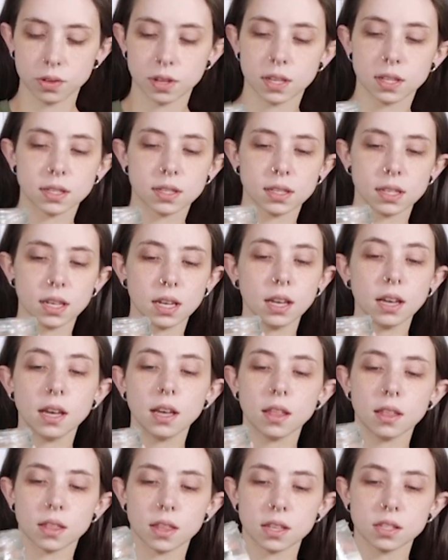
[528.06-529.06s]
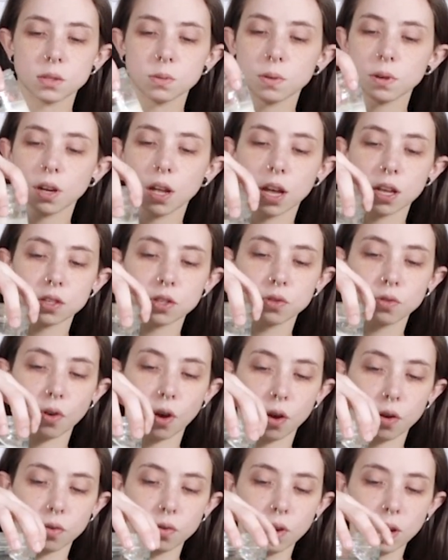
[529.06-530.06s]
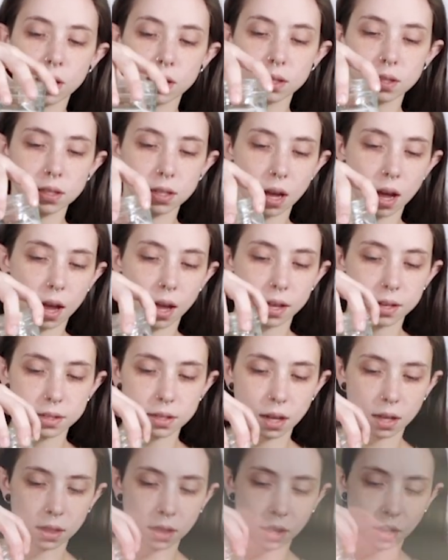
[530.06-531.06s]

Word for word: you can see this one has grown in size a